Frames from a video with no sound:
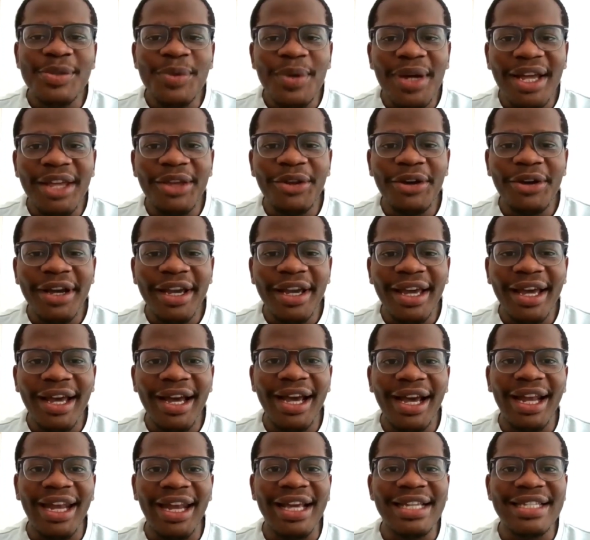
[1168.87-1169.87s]
is why you're here,
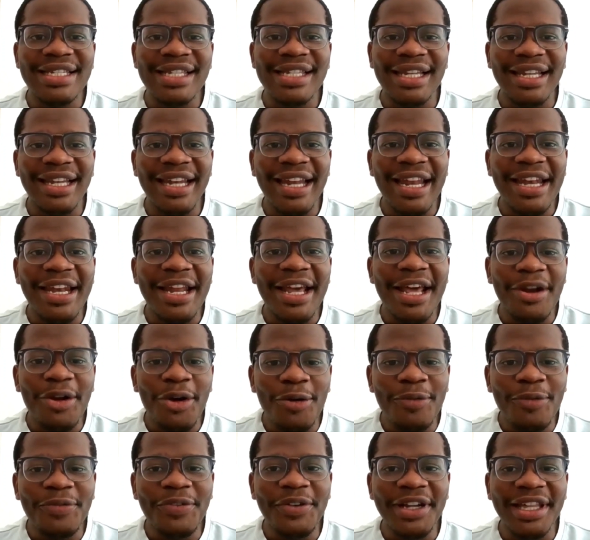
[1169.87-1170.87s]
Alex, and
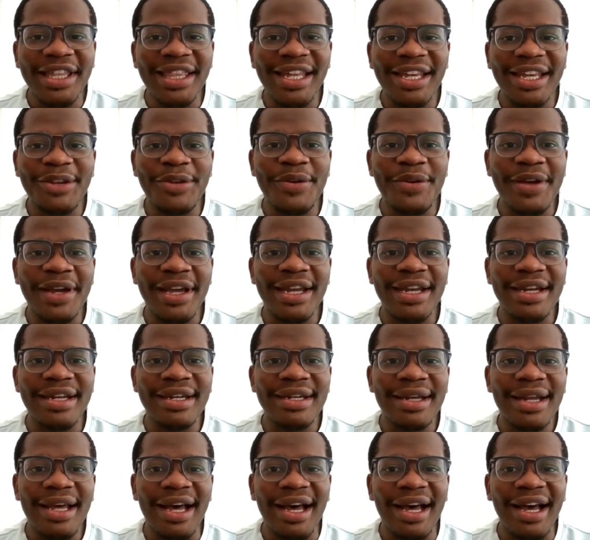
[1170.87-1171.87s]
hopefully then you
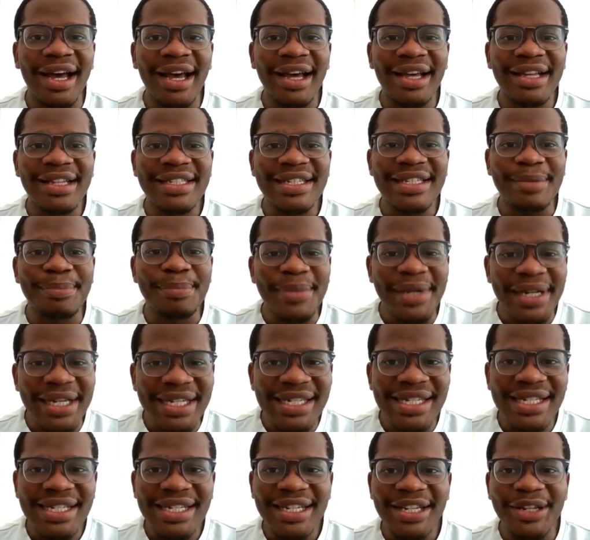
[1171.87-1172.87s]
can
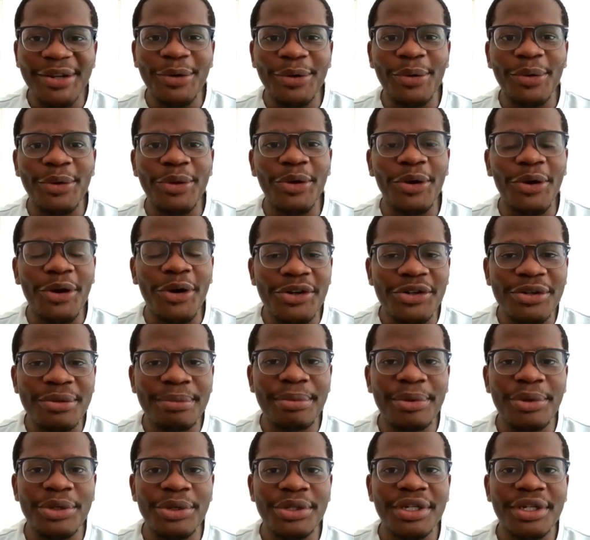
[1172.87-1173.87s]
submit, your
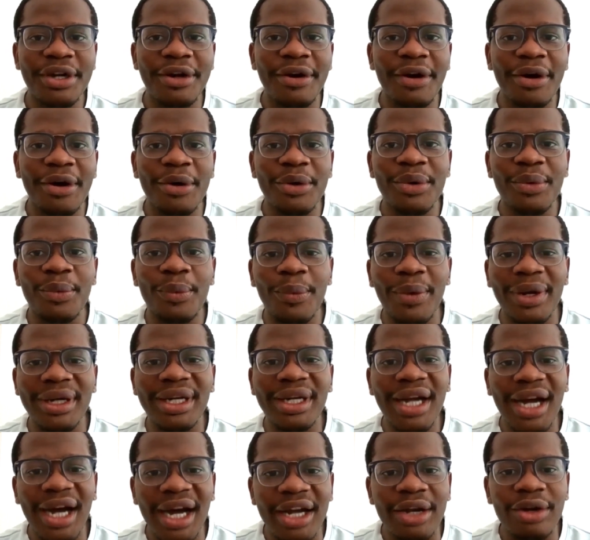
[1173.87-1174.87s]
contribution around
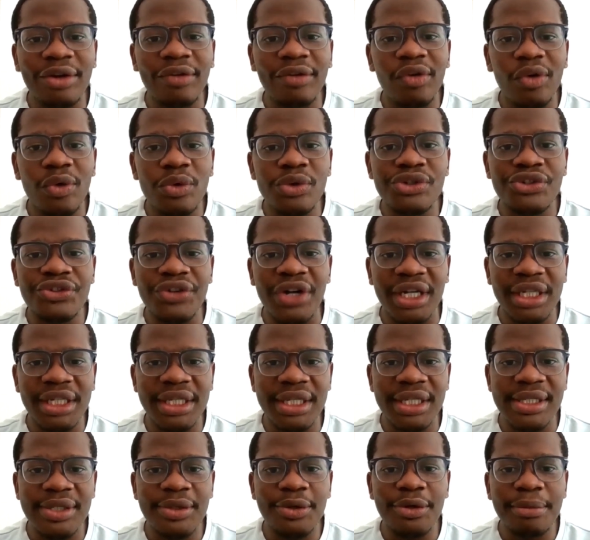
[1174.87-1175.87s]
what kind of loan
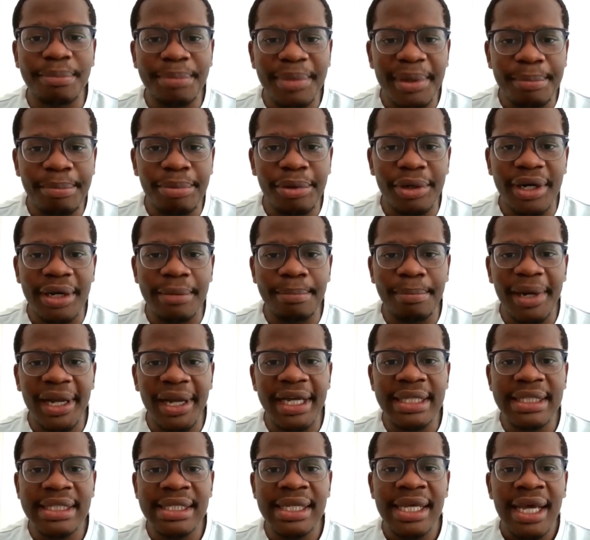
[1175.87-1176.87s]
structures could be put in
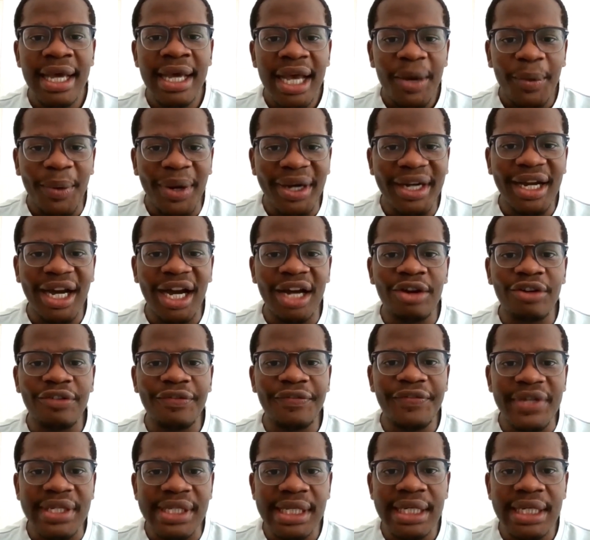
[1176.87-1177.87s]
place, what kind
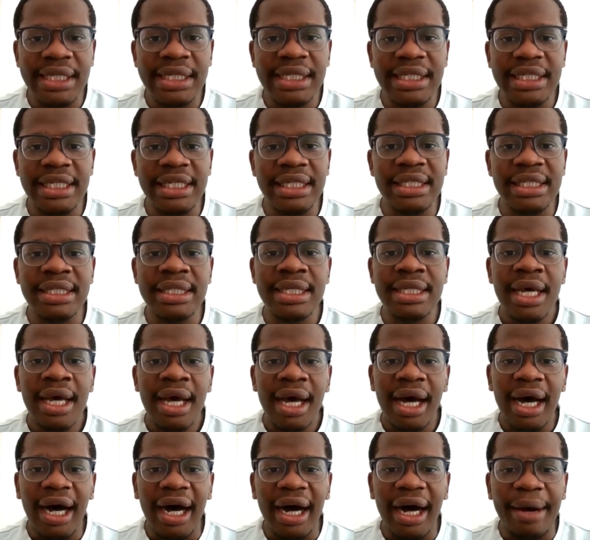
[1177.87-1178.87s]
of facilities
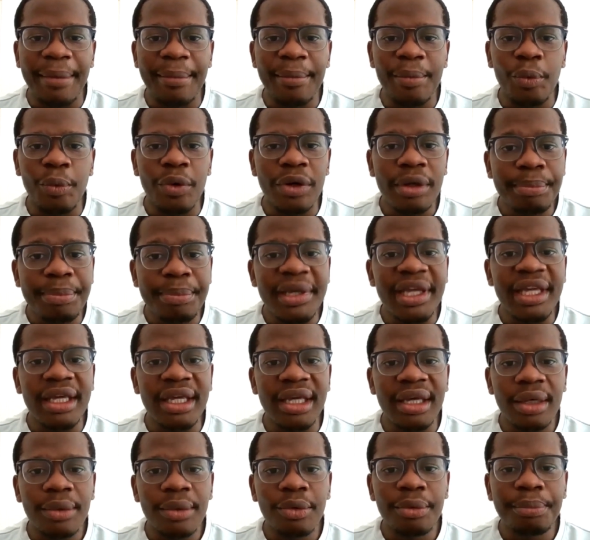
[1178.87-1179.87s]
would
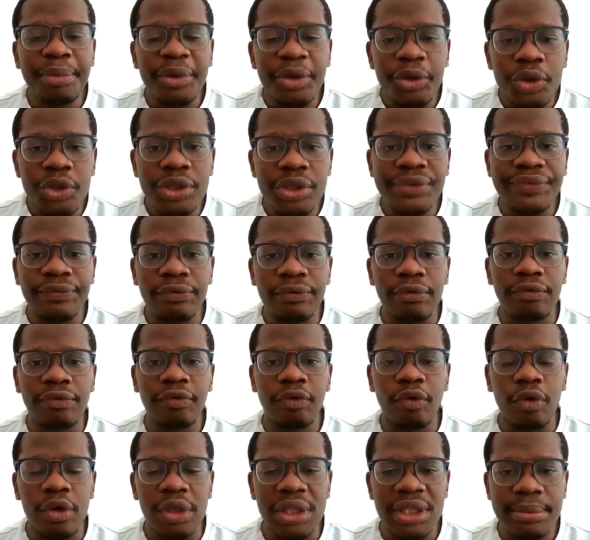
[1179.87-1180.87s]
be useful
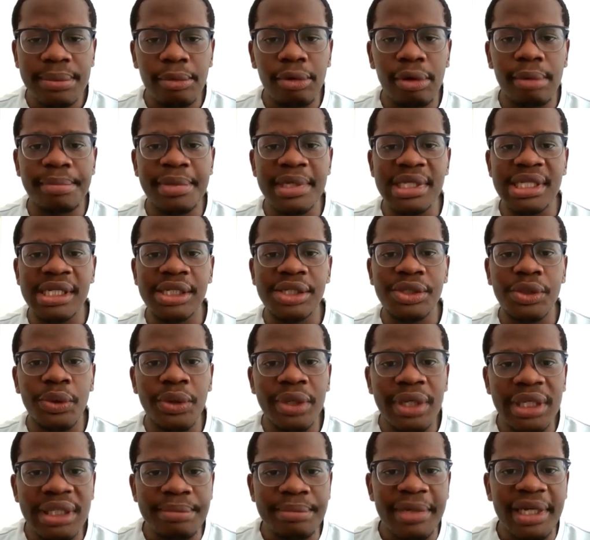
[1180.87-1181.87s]
for small business
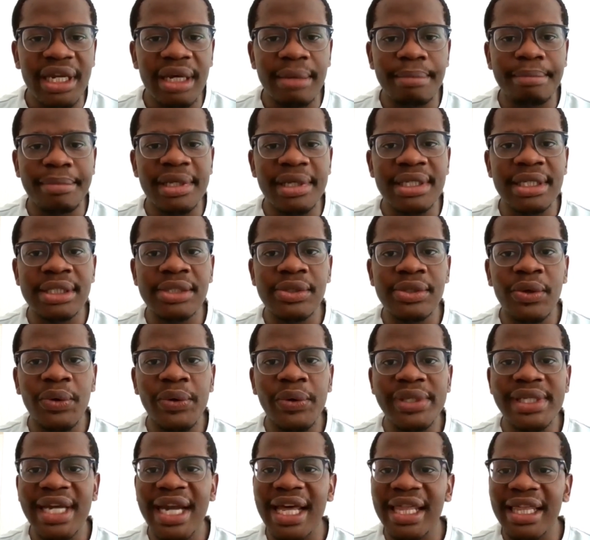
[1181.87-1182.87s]
owners, medium business
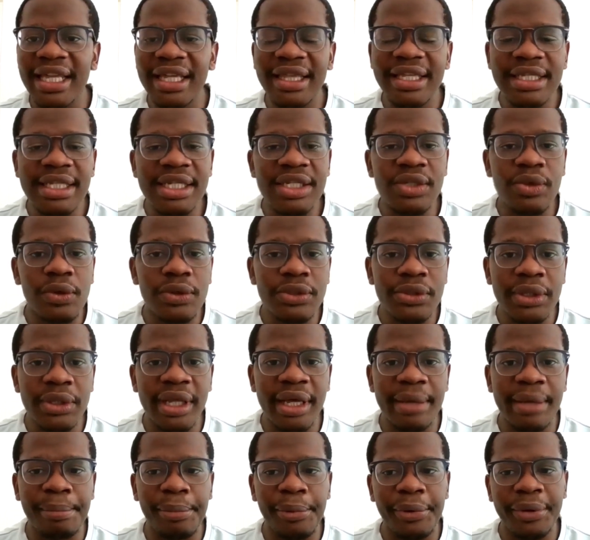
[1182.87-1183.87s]
owners. And I think this is also
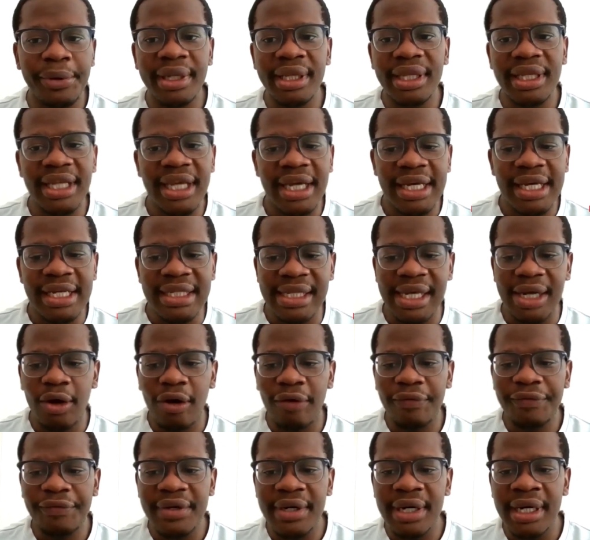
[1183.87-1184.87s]
the important thing, that
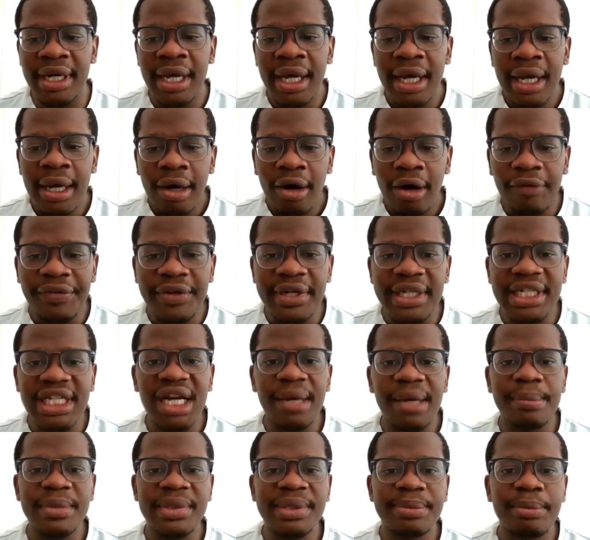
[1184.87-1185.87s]

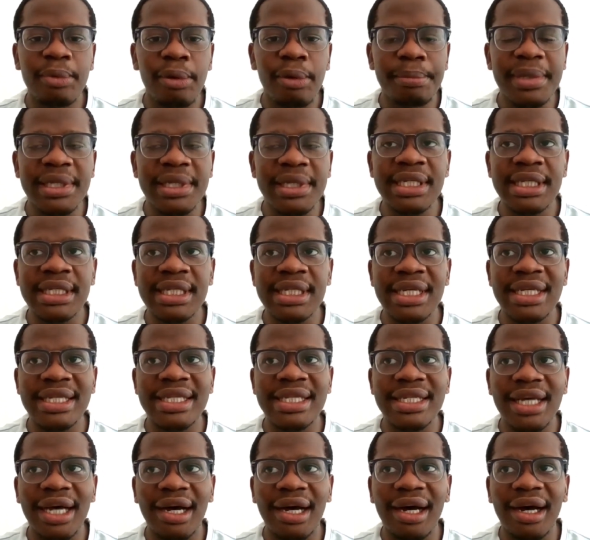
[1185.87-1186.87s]
oftentimes small
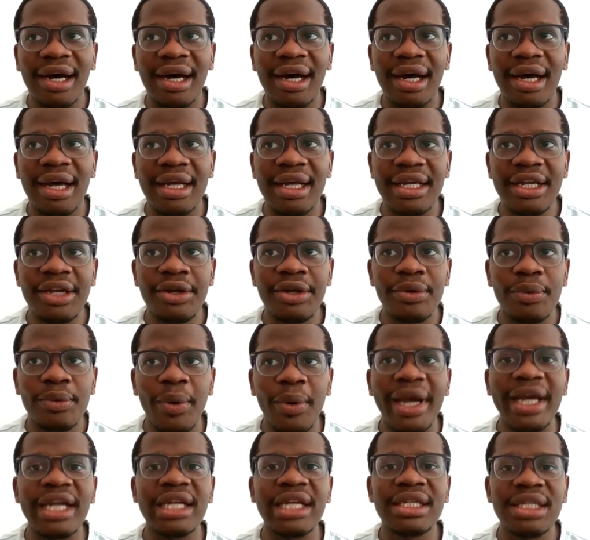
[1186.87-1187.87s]
businesses,
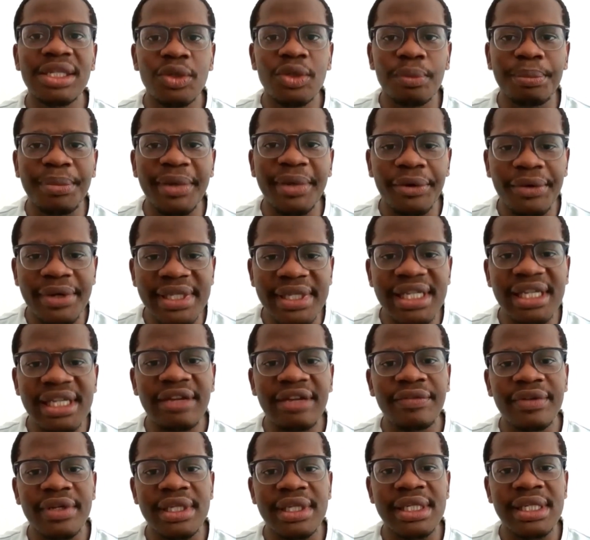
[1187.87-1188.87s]
wait to be
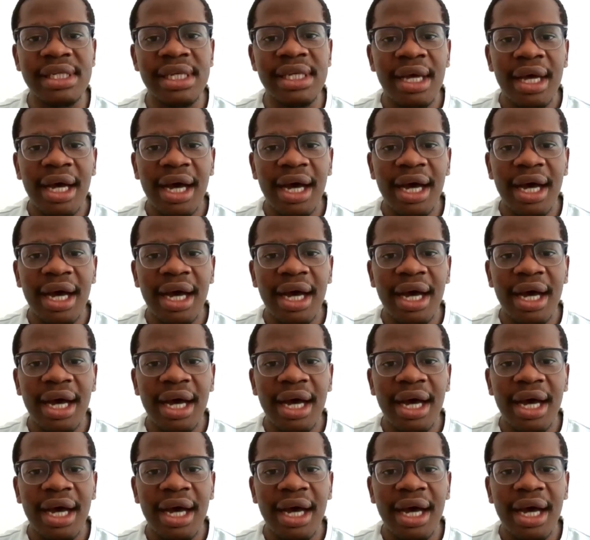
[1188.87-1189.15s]
receivers